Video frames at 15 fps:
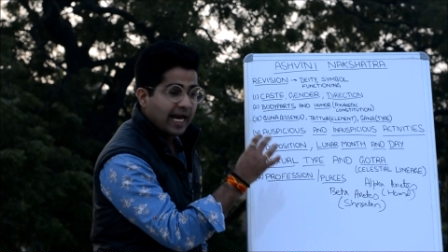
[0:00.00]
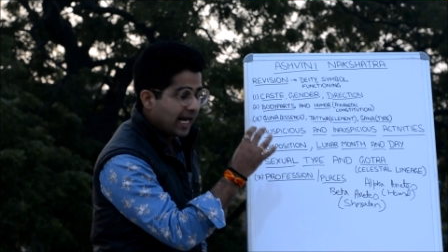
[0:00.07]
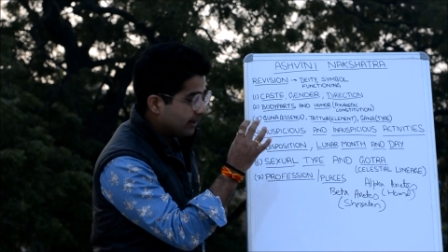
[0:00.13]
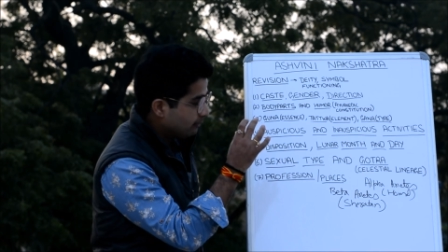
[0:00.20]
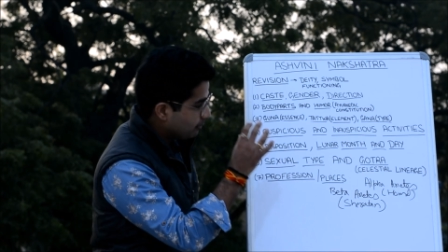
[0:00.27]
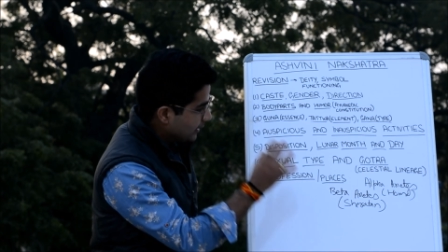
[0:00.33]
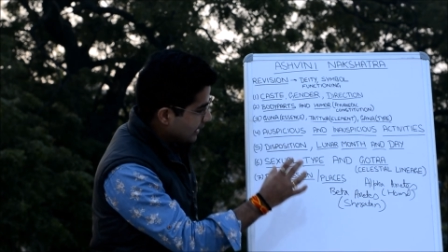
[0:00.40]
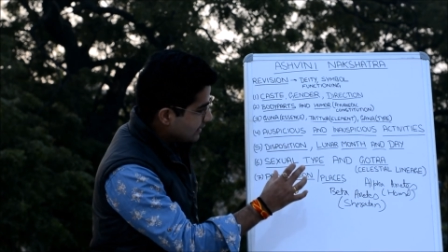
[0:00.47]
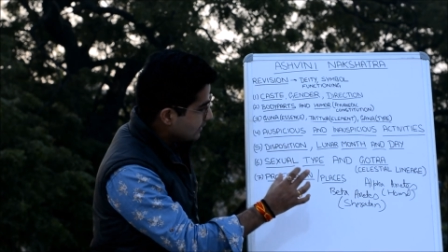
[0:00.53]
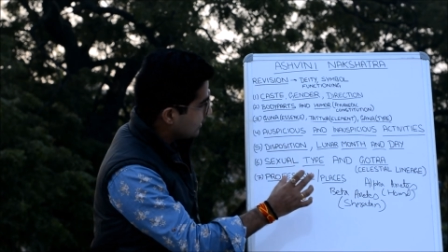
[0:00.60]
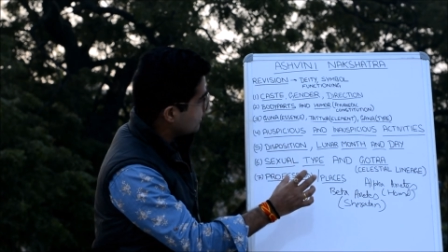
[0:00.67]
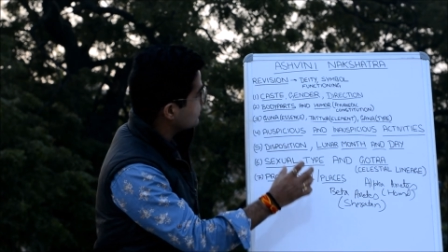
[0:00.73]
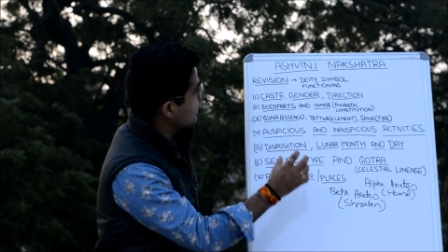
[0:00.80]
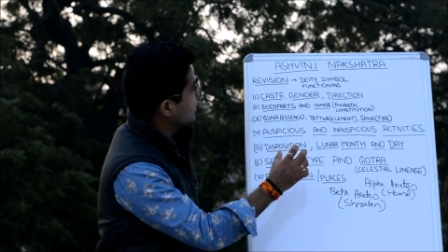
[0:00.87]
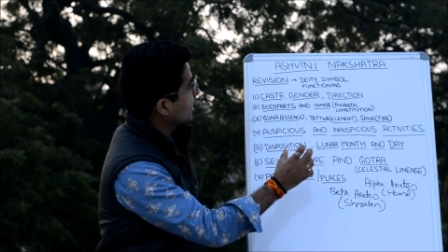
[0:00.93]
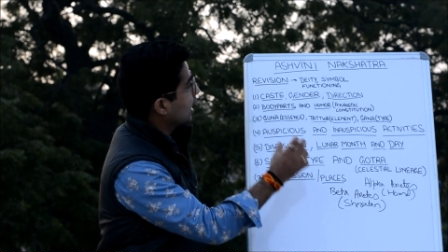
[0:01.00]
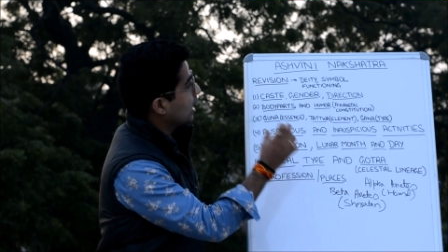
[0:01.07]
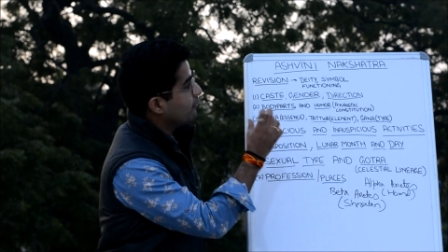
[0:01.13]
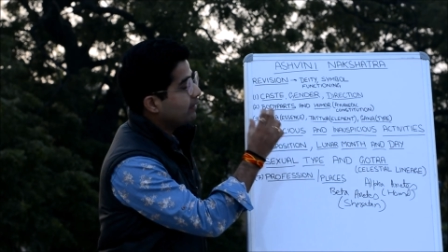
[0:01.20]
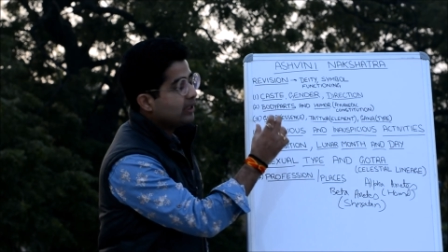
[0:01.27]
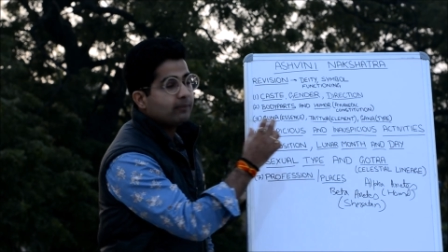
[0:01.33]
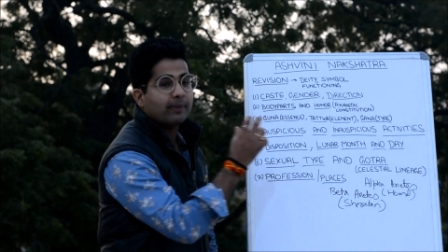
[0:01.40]
and places
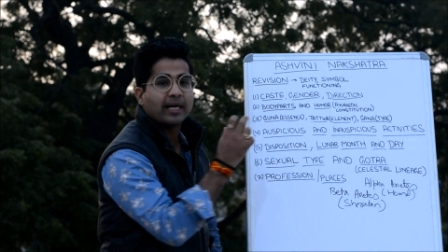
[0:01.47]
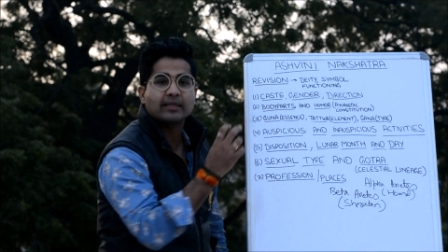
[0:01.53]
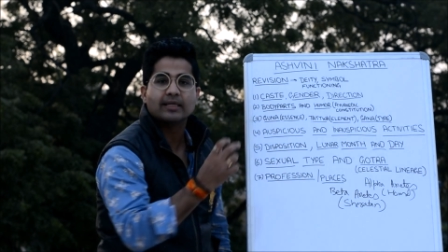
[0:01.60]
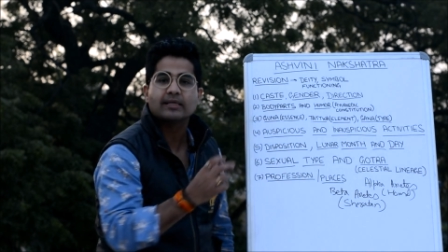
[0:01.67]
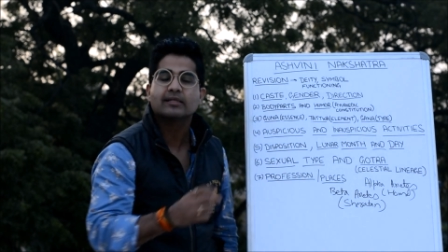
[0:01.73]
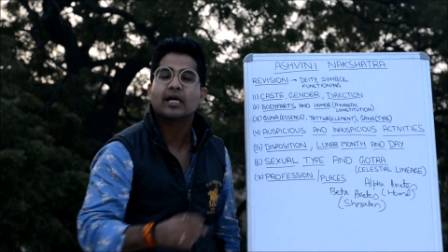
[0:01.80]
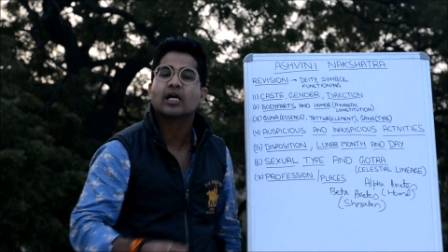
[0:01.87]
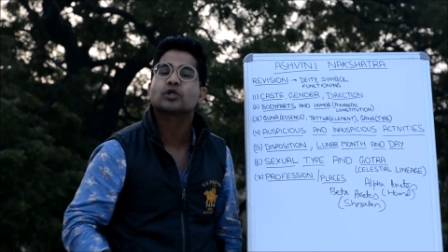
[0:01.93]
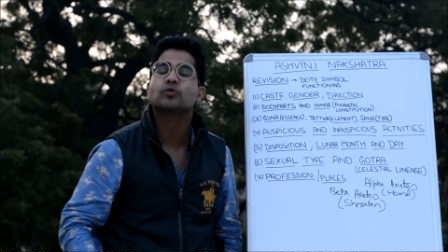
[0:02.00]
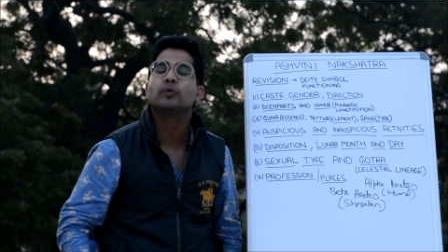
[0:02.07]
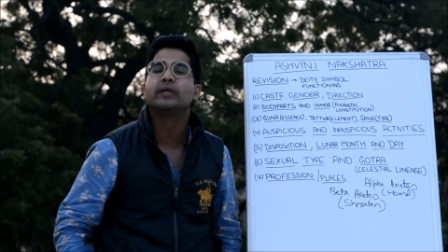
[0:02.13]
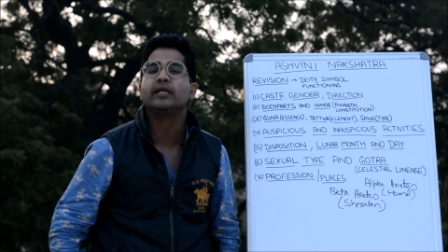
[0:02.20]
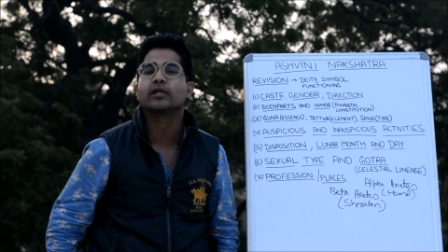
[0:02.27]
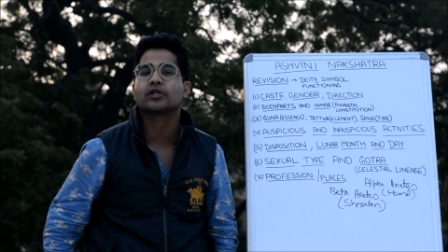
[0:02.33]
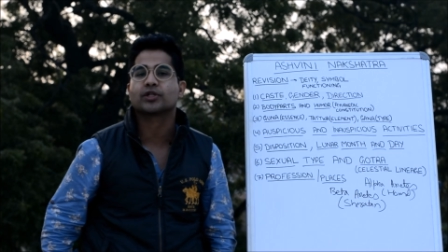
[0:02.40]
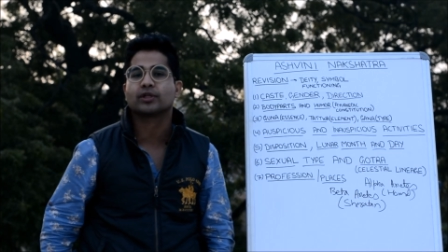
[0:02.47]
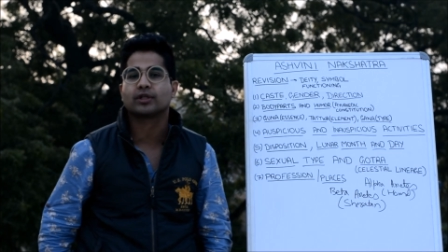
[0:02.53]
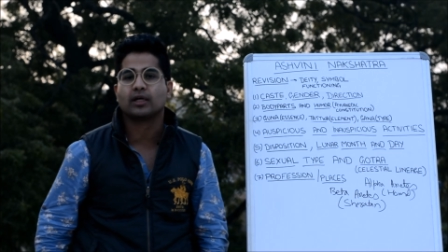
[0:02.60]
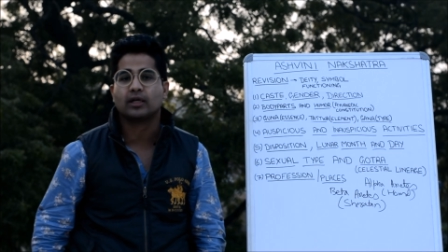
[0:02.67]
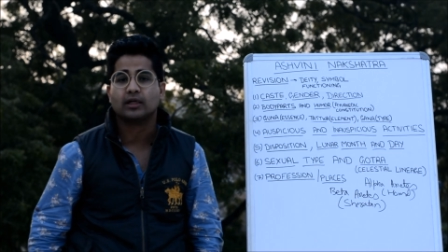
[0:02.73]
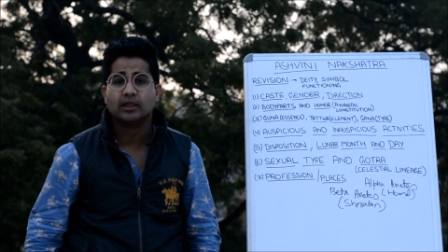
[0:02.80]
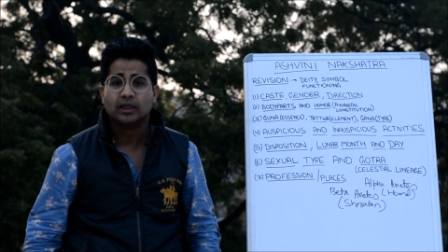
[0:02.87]
governed by this Ashwini
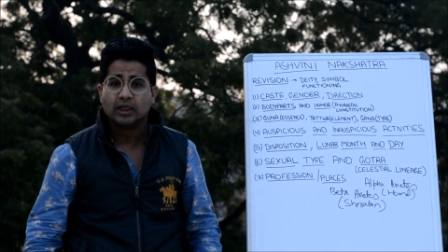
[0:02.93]
Nakshatra.